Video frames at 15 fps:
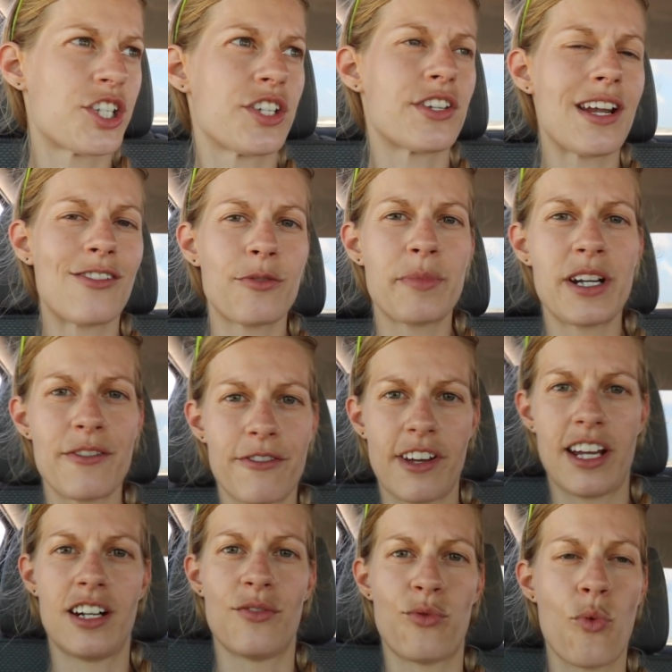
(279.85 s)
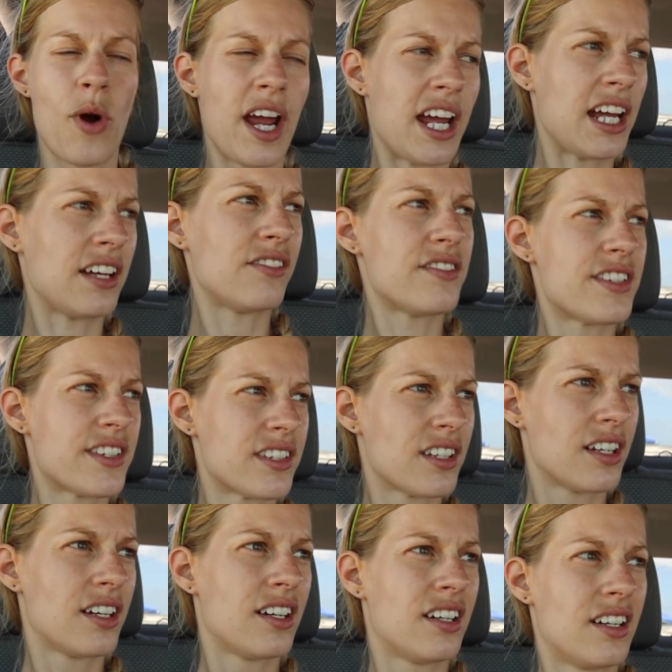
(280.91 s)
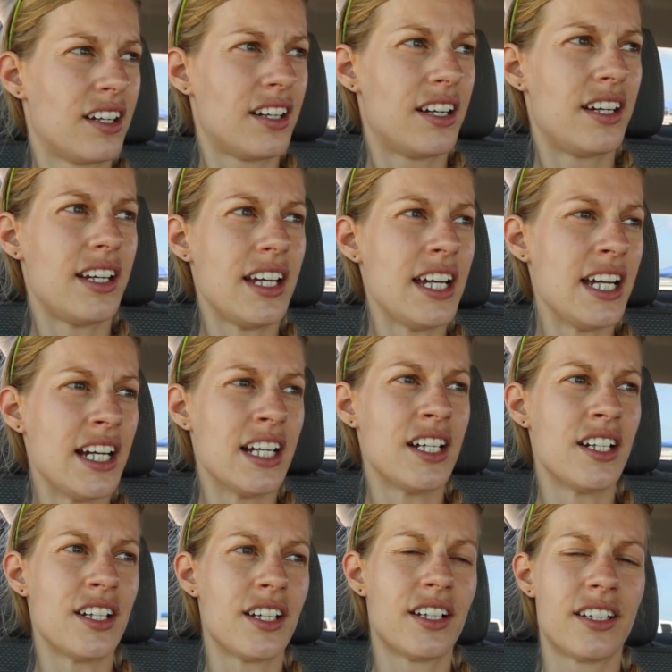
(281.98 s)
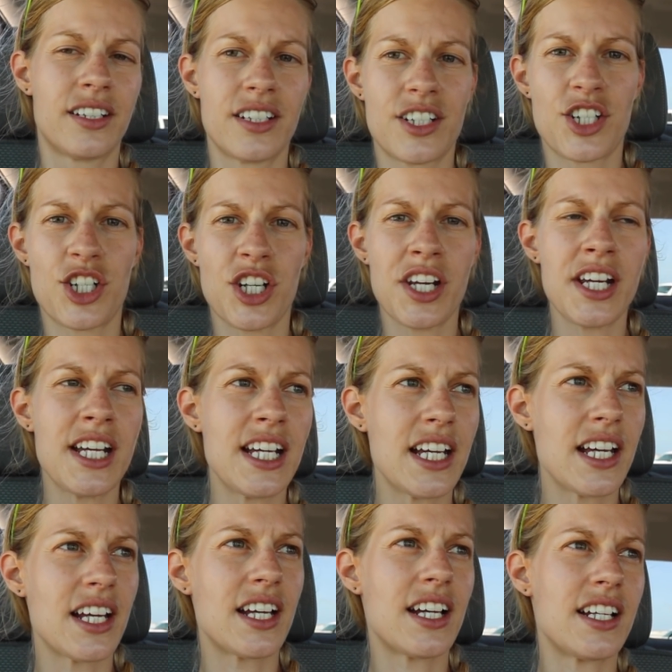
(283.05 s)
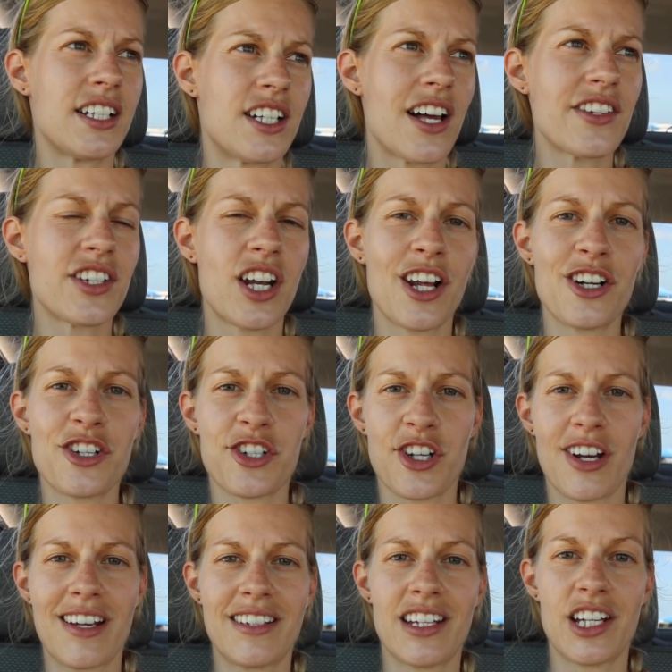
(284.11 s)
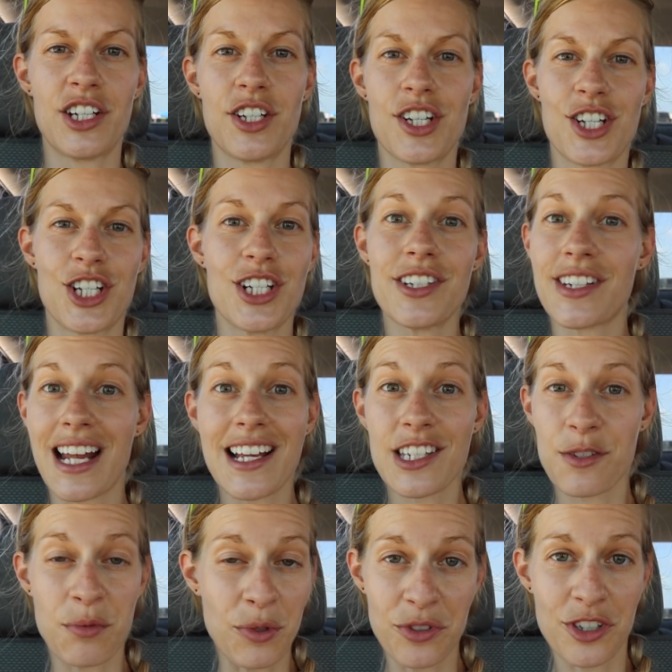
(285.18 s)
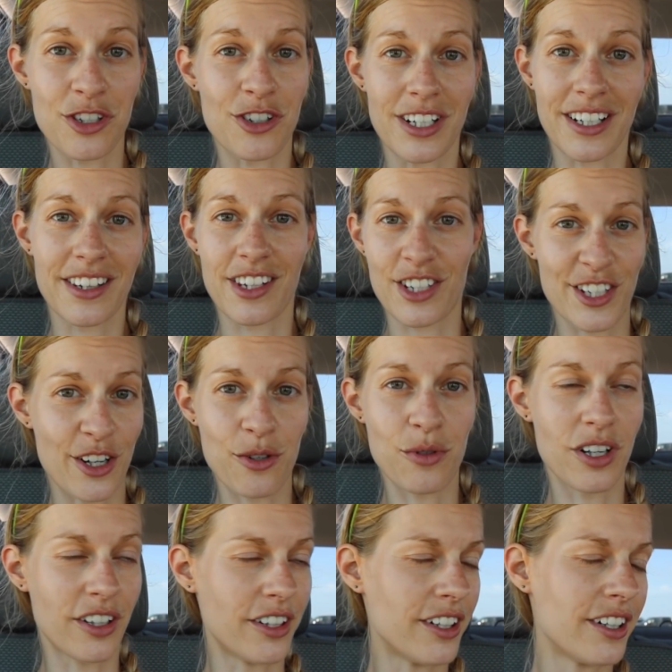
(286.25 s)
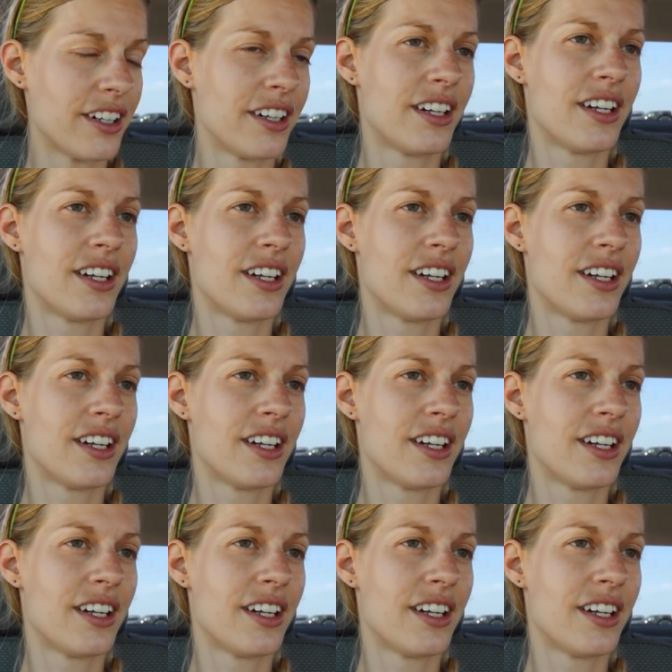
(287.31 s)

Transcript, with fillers: she's never been a fan of waves, and she doesn't understand that she's not supposed to drink the salt water.